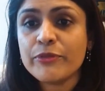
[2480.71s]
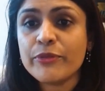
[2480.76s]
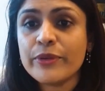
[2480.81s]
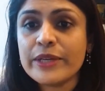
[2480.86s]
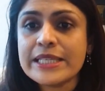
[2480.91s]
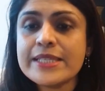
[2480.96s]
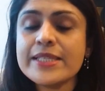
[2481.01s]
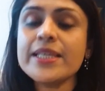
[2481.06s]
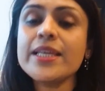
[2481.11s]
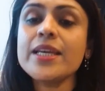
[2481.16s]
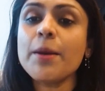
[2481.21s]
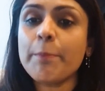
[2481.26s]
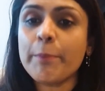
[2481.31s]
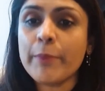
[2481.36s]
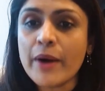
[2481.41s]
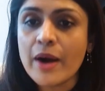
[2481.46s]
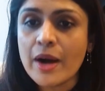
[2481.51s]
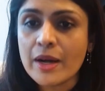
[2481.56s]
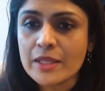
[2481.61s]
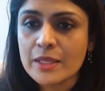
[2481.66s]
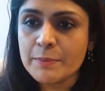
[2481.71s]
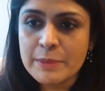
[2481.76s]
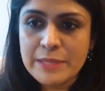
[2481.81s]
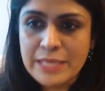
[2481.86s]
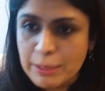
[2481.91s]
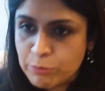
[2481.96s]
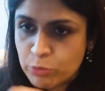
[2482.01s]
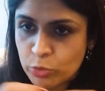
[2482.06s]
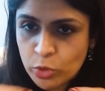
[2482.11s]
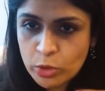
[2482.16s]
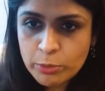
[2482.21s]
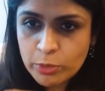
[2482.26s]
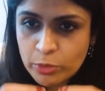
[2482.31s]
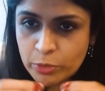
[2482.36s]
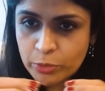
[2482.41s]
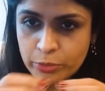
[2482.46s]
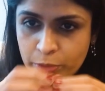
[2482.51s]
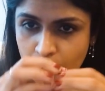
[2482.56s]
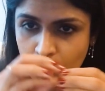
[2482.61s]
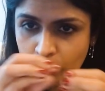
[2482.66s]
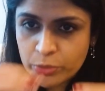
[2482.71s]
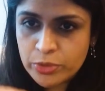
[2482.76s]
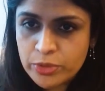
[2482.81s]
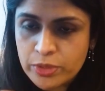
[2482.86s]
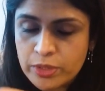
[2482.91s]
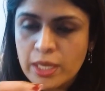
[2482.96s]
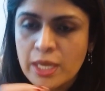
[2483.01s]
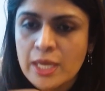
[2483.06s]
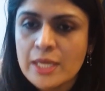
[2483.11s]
if we see a polyp, an abnormal growth,